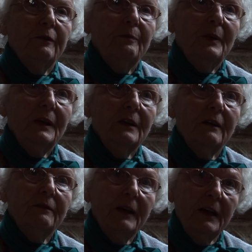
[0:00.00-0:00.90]
have been
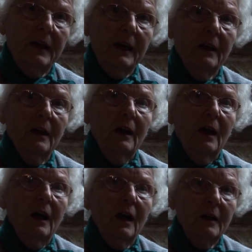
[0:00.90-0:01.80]
a valet.
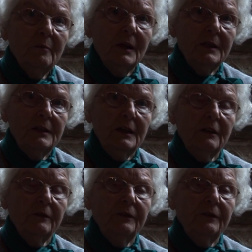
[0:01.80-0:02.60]
I myself